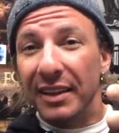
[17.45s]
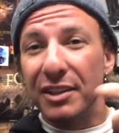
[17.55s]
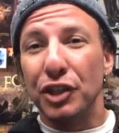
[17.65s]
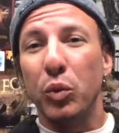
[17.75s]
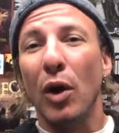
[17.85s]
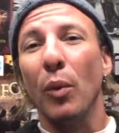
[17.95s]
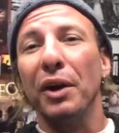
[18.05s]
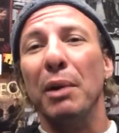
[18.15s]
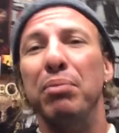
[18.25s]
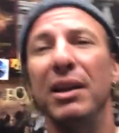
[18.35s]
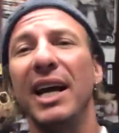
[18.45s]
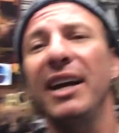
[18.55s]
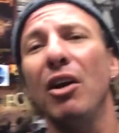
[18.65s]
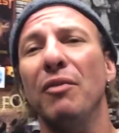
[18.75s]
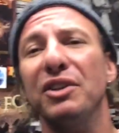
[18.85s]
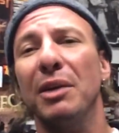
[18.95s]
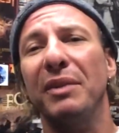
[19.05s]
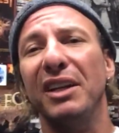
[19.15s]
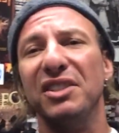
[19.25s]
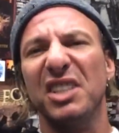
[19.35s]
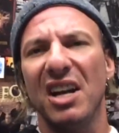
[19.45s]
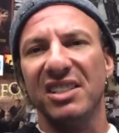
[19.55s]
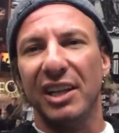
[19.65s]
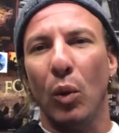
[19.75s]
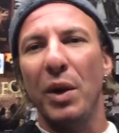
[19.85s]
This is where we're going to plank over something disgusting.